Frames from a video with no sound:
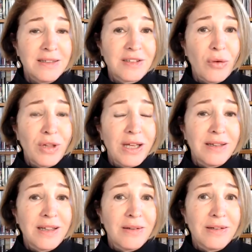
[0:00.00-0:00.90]
So
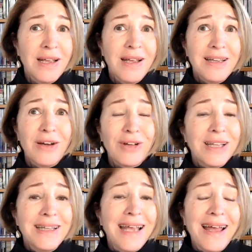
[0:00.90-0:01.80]
in
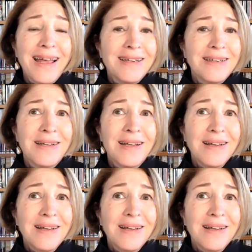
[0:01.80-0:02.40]
the end,